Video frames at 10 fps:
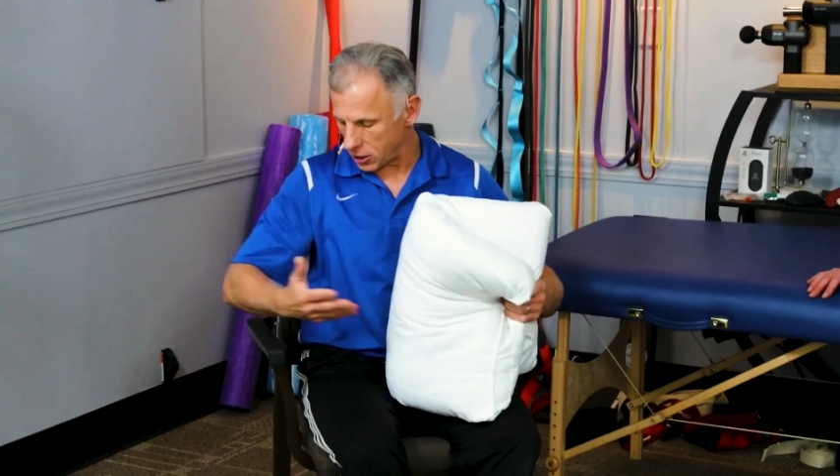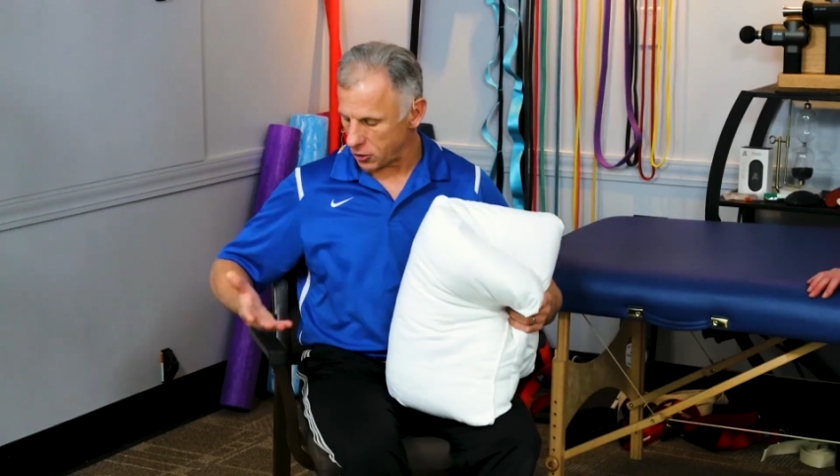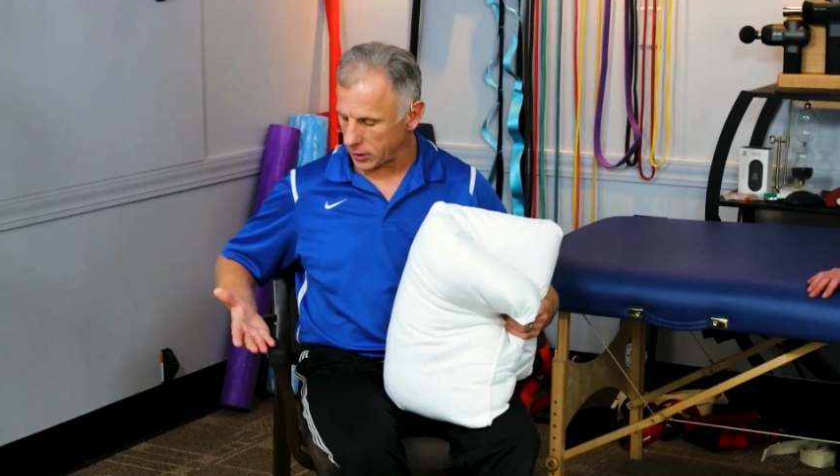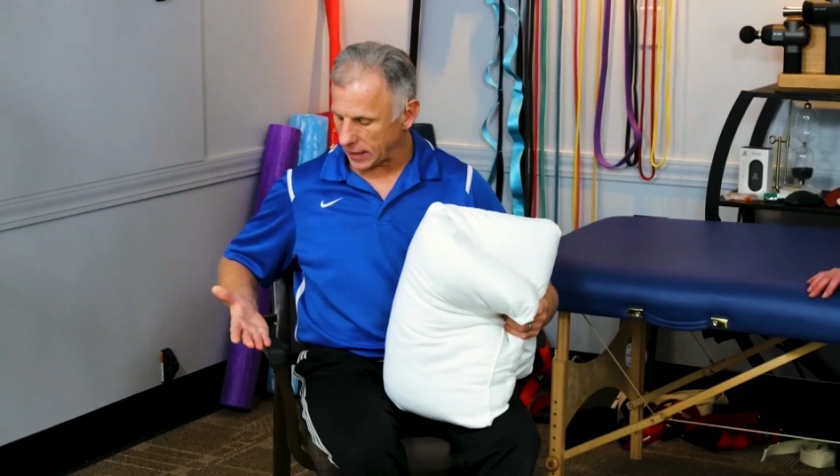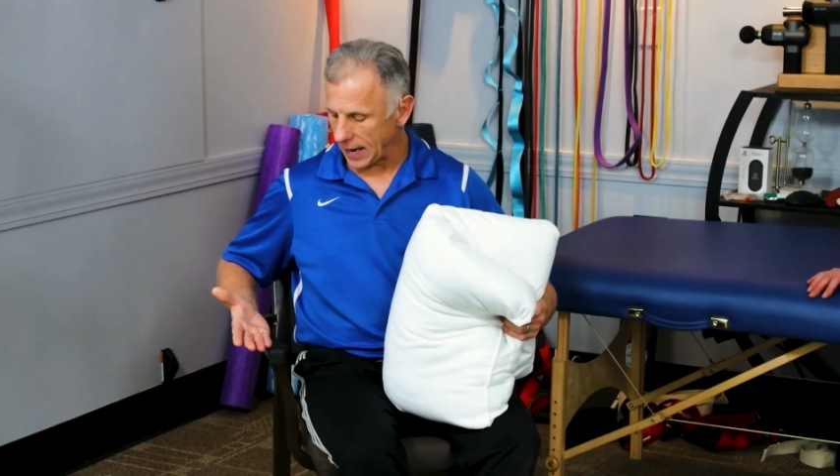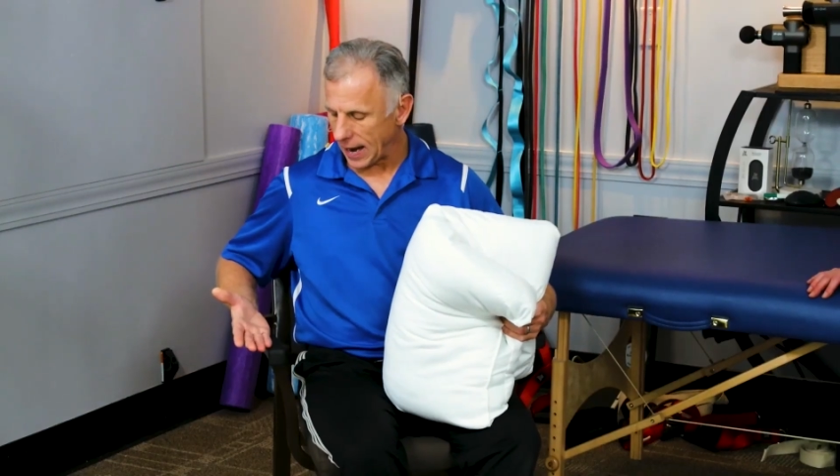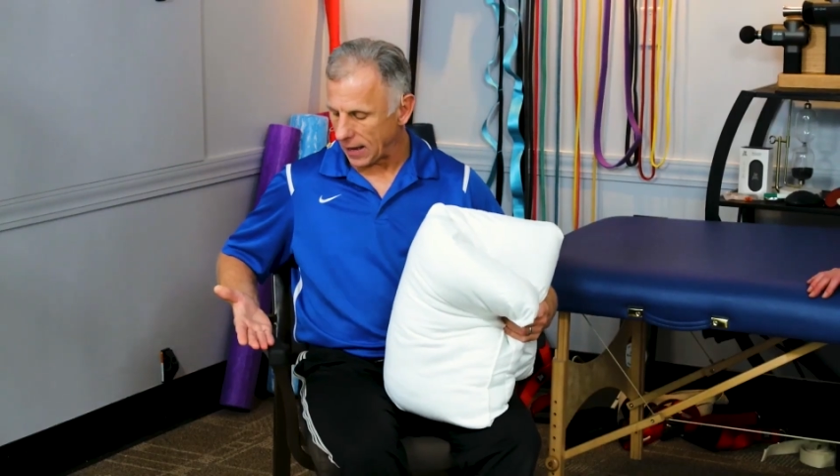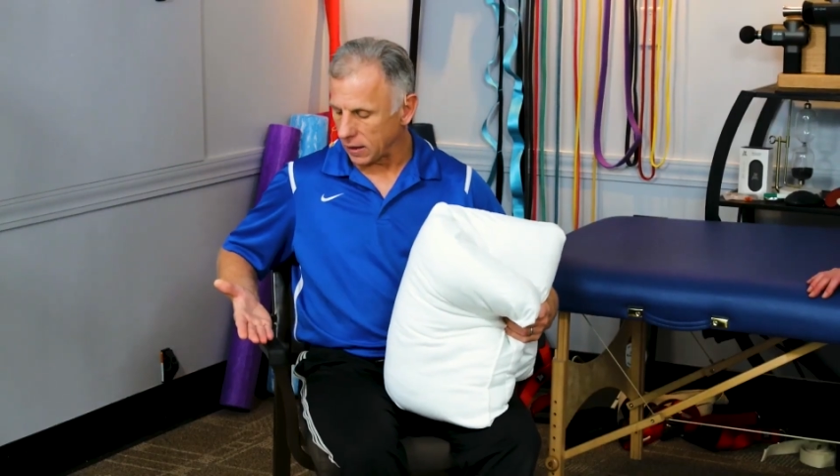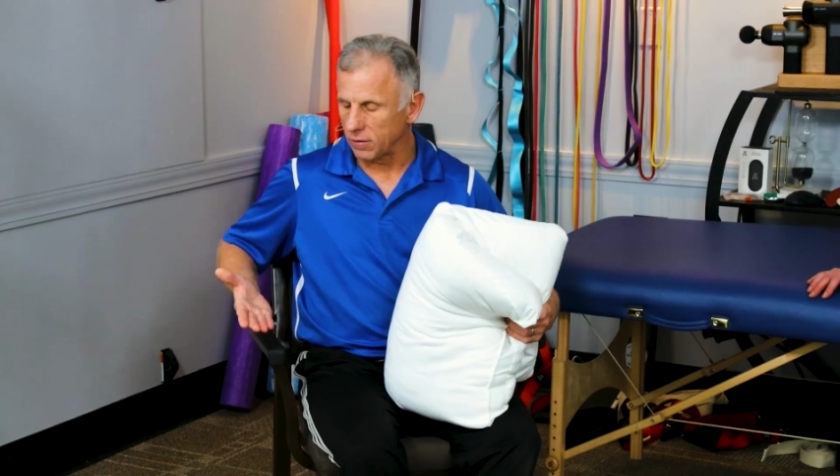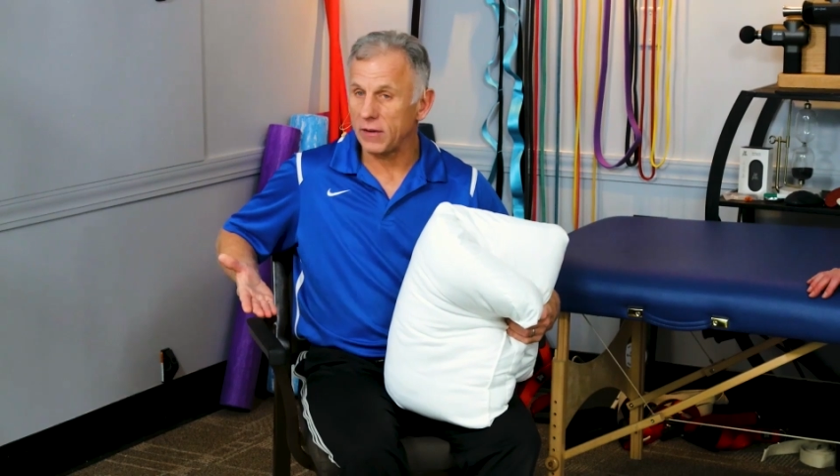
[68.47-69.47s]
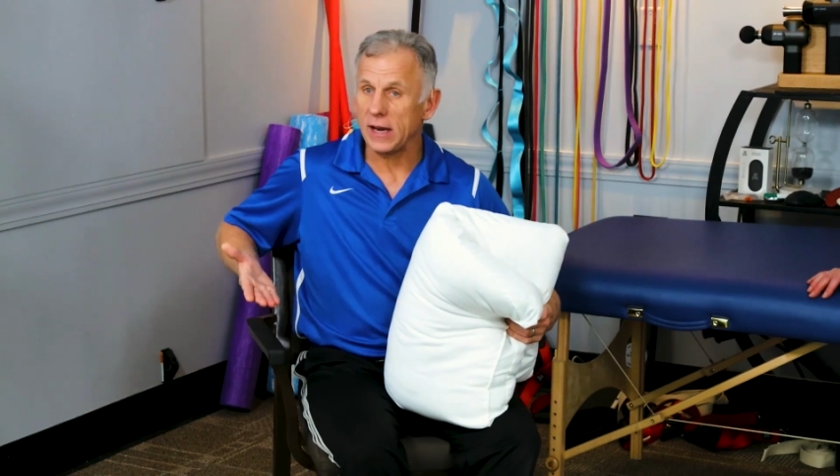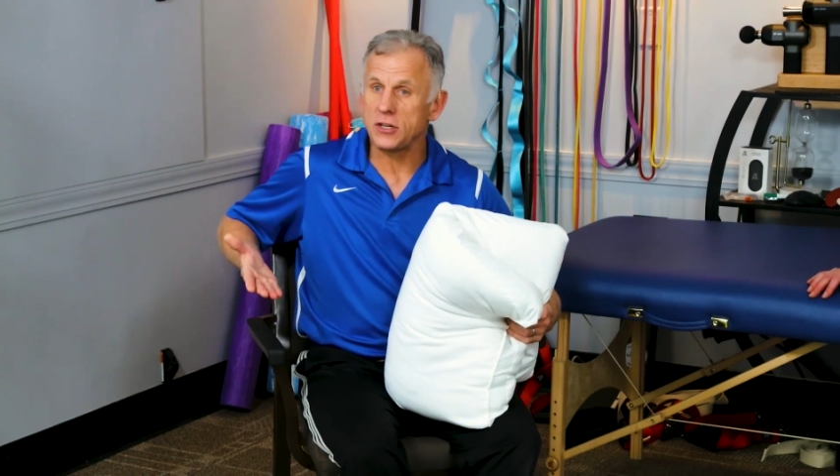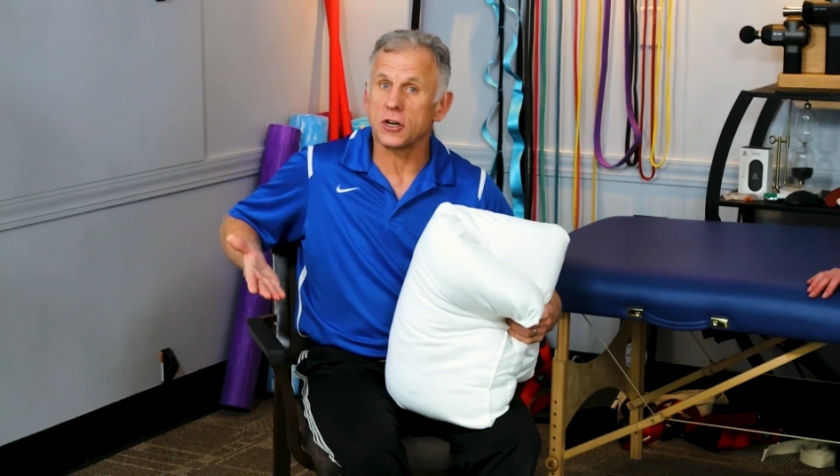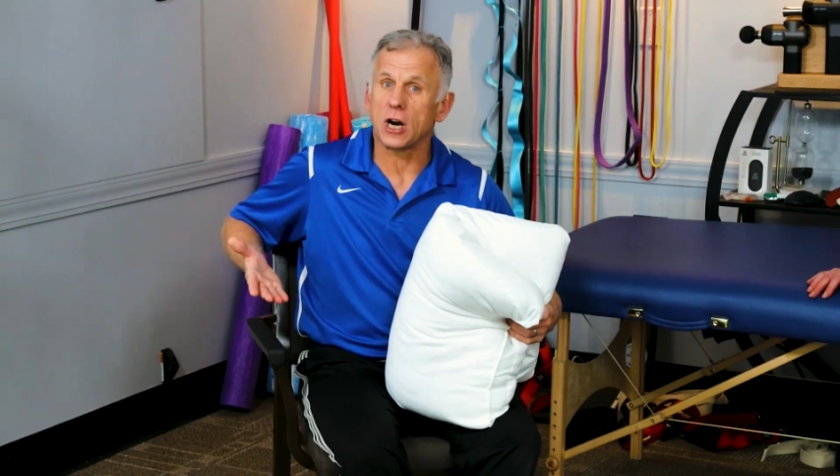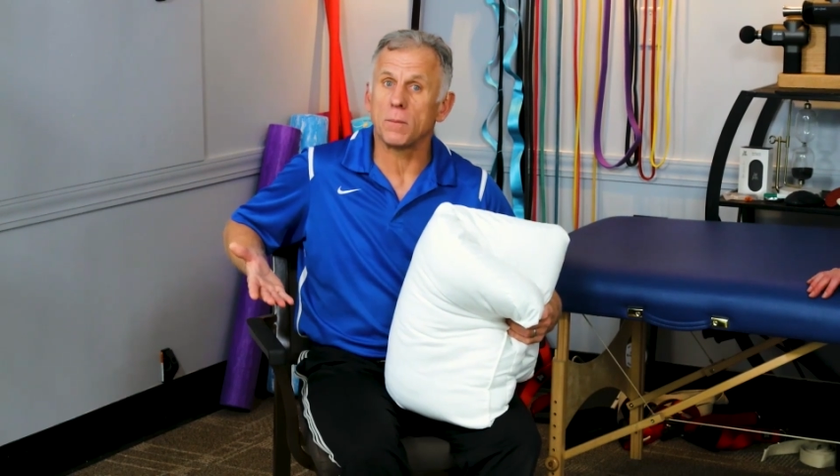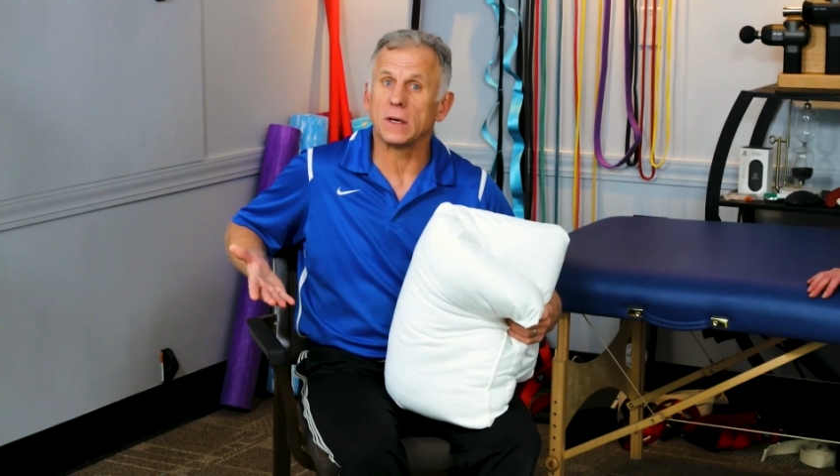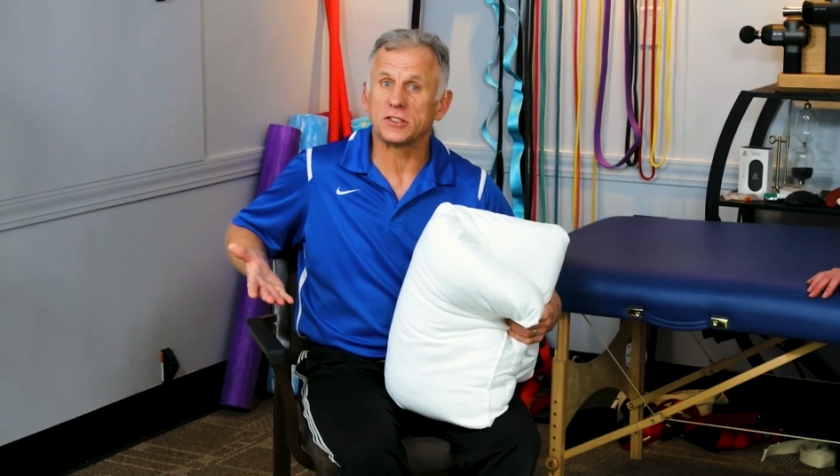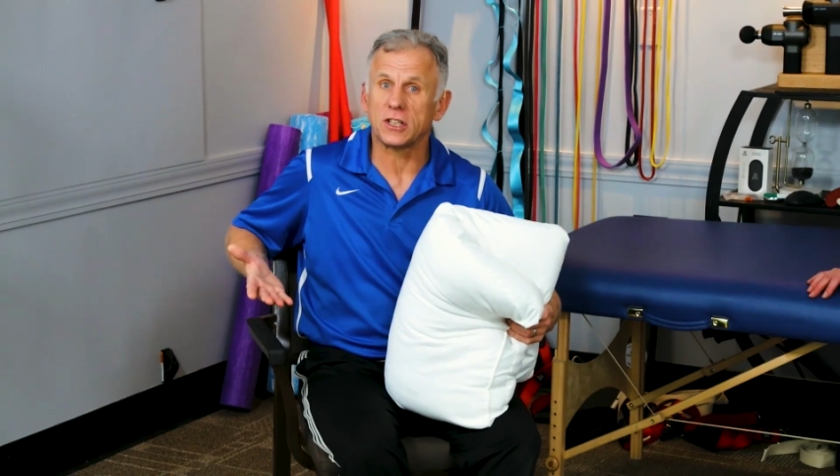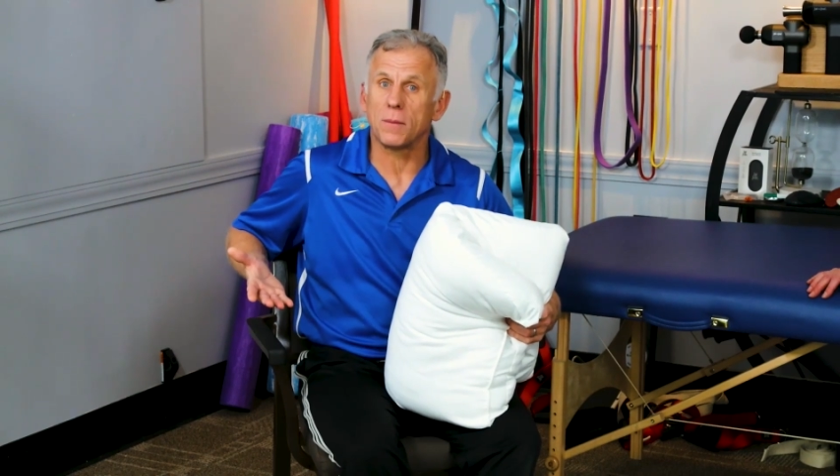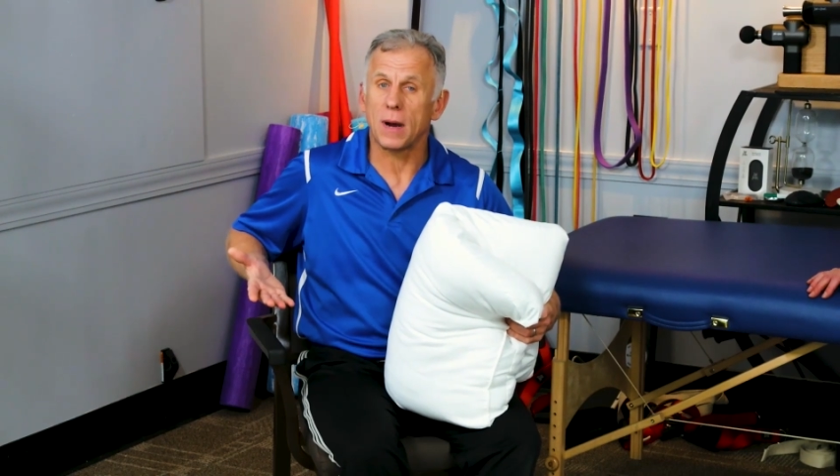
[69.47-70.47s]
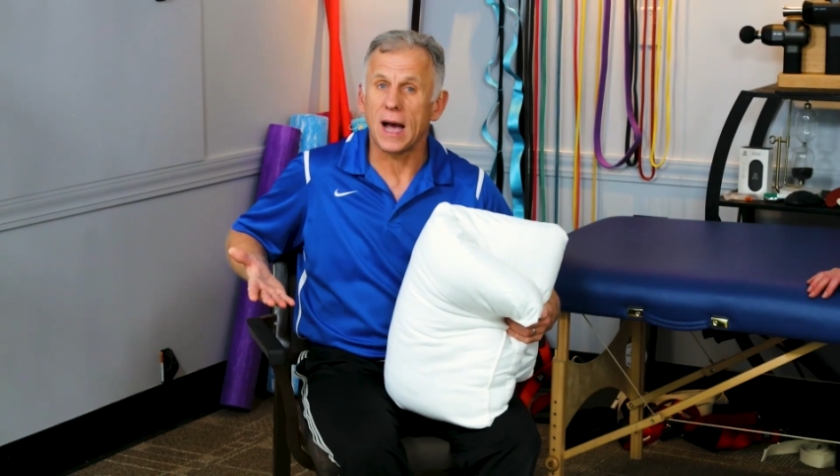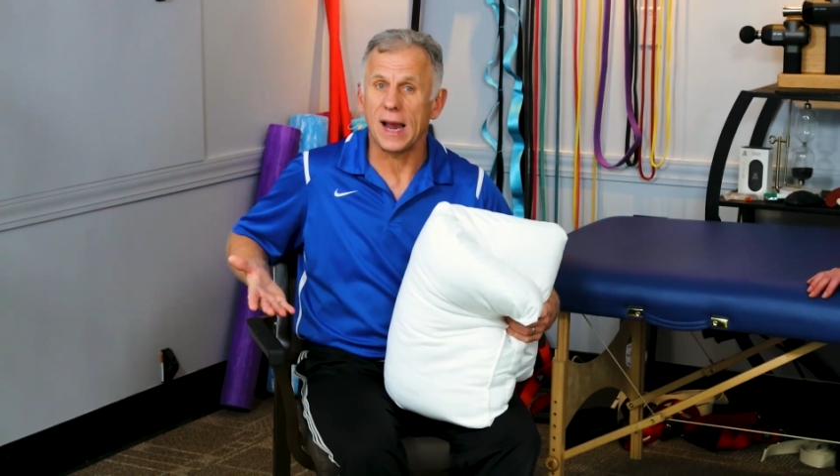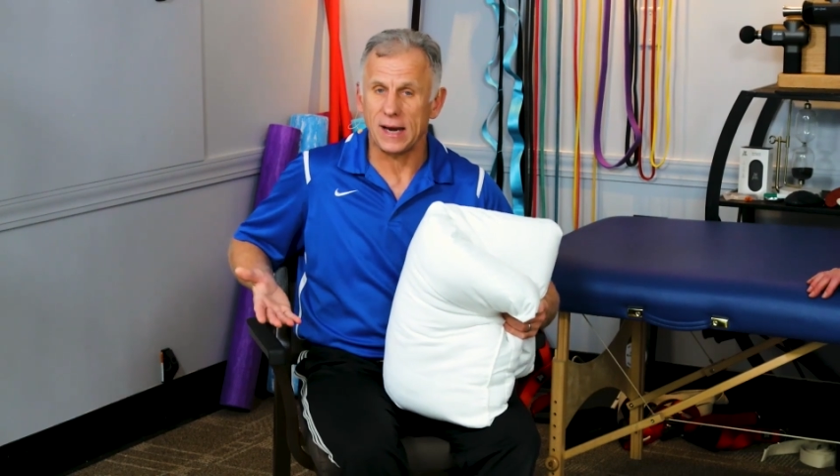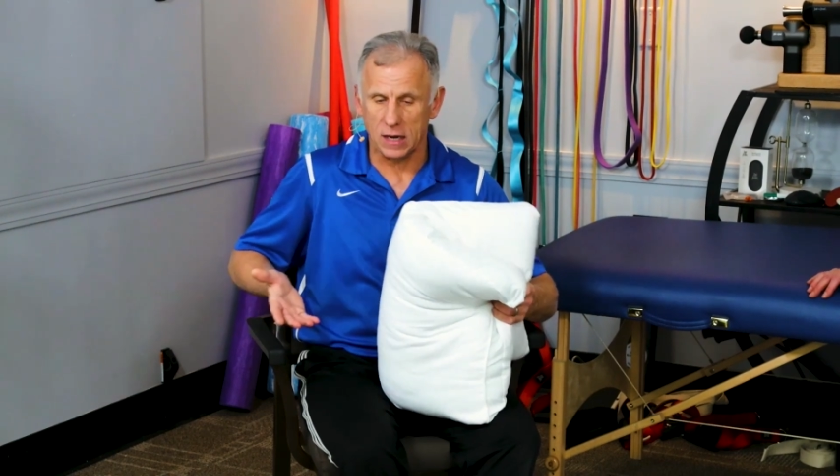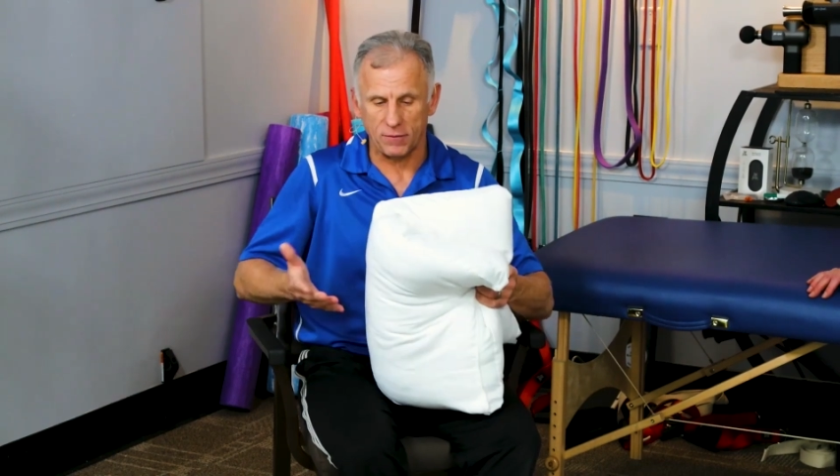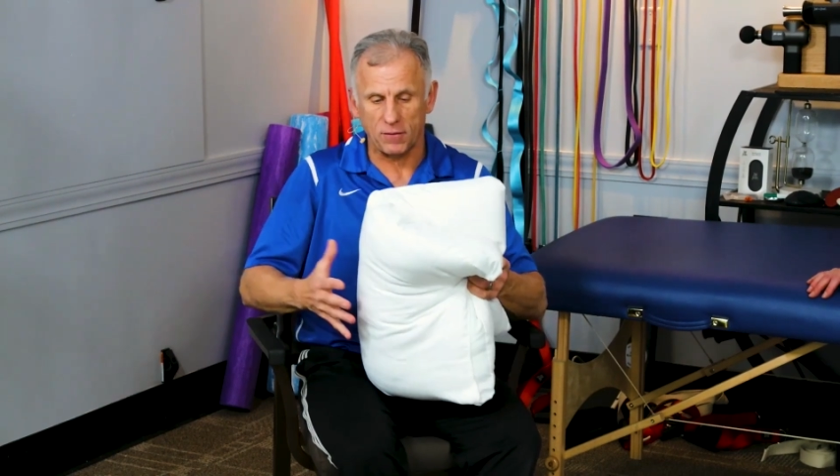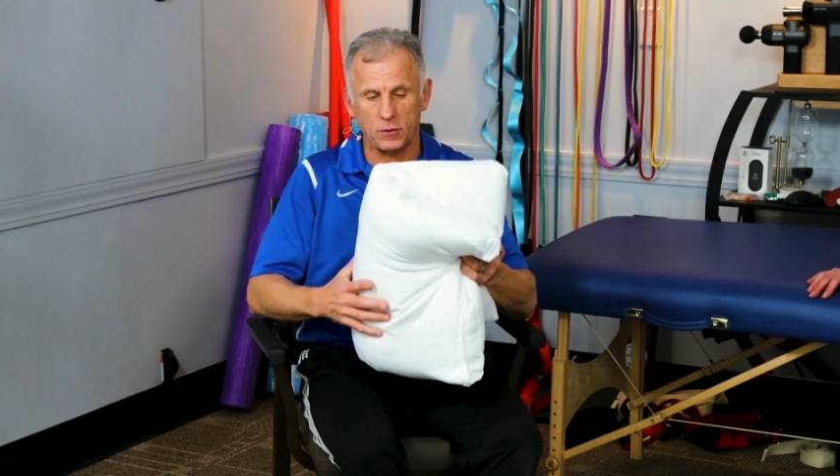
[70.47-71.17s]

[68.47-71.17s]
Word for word: chair, you can elevate your armrests up high enough.